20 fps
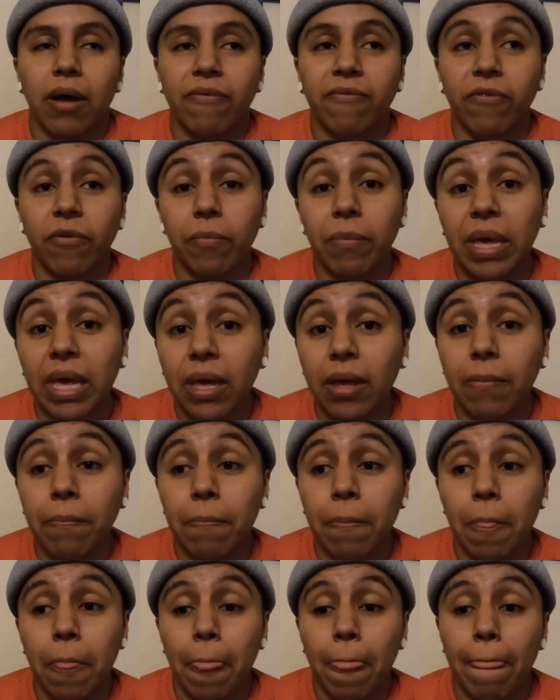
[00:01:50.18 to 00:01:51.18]
for me,
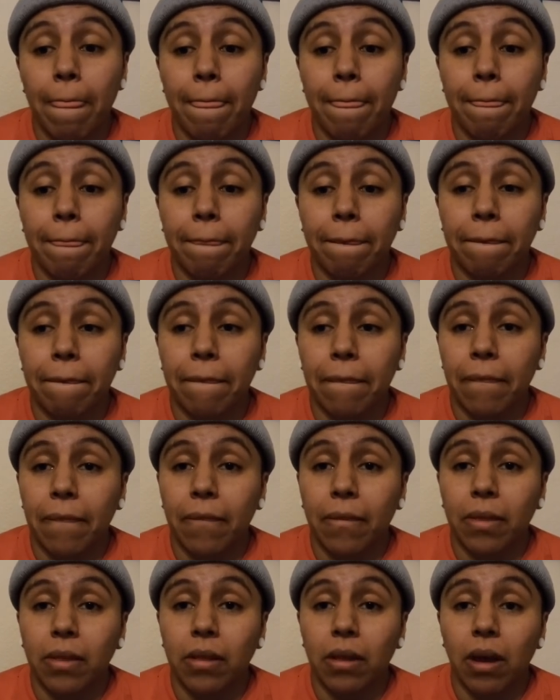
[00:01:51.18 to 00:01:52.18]

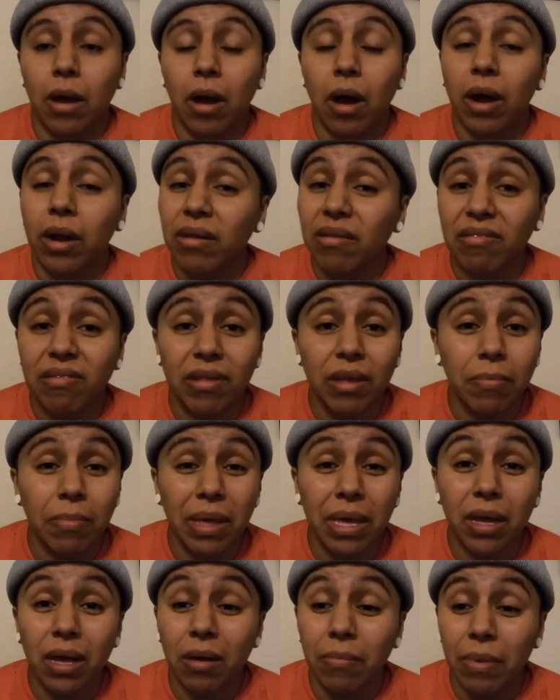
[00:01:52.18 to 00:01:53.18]
honestly
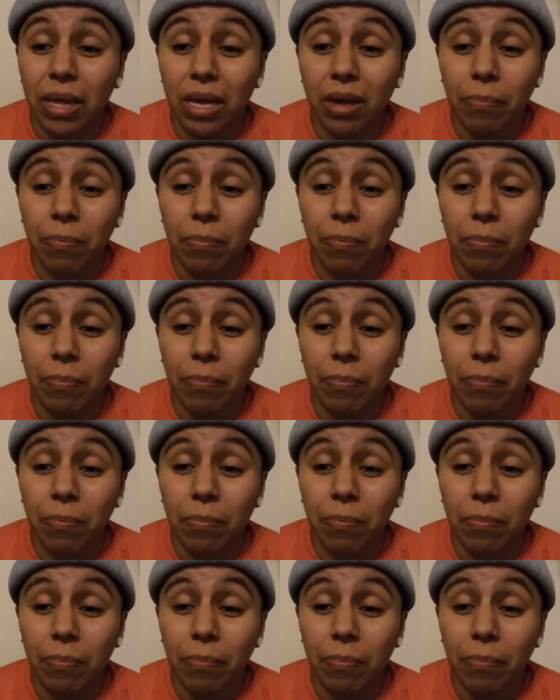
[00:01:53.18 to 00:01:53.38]
becoming a